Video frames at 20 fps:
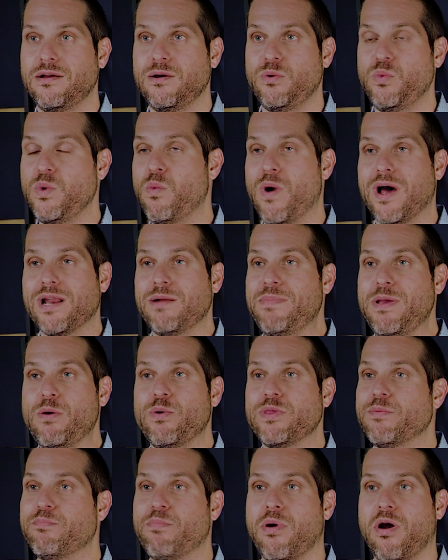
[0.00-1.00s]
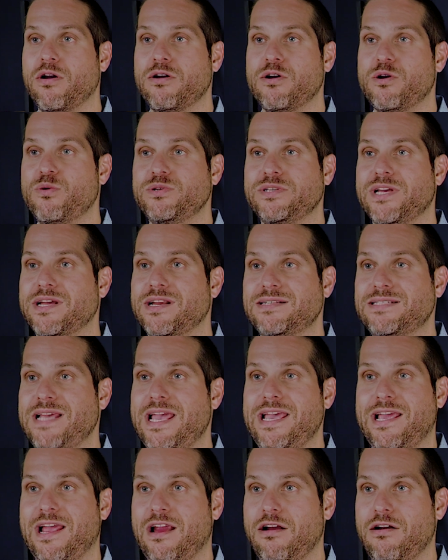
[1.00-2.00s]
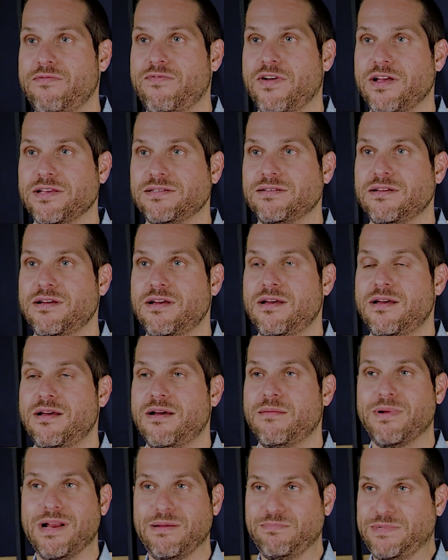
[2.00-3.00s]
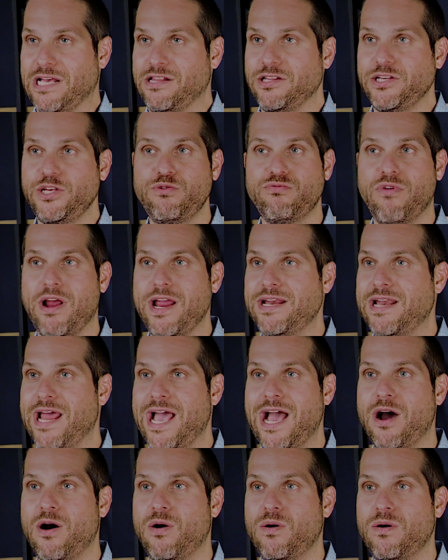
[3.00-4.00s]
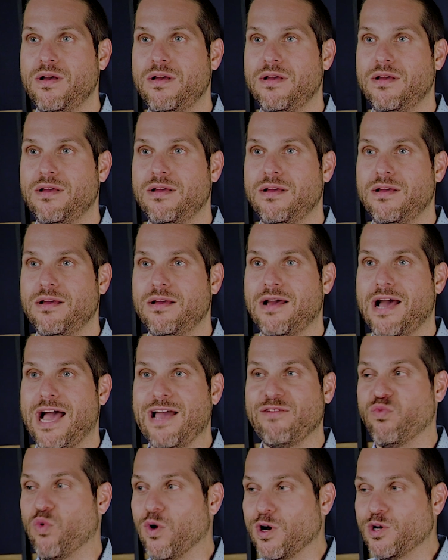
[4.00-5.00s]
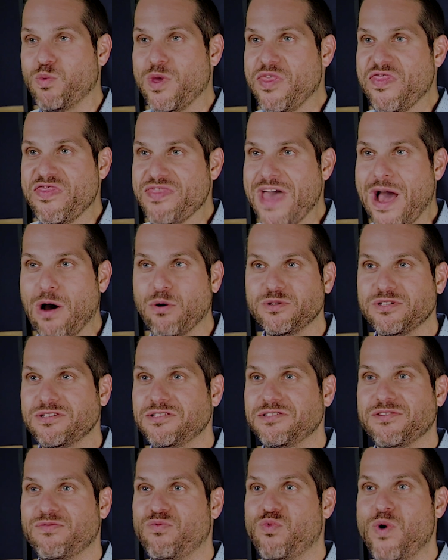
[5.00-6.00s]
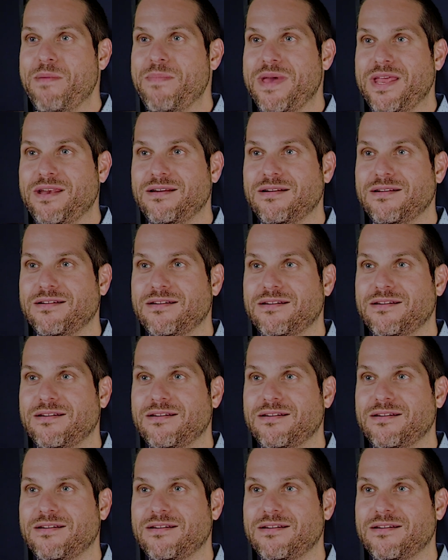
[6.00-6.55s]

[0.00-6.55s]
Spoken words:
We want to be with a partner who's going to take care of us. But I'm telling you right now, I've worked with thousands of women.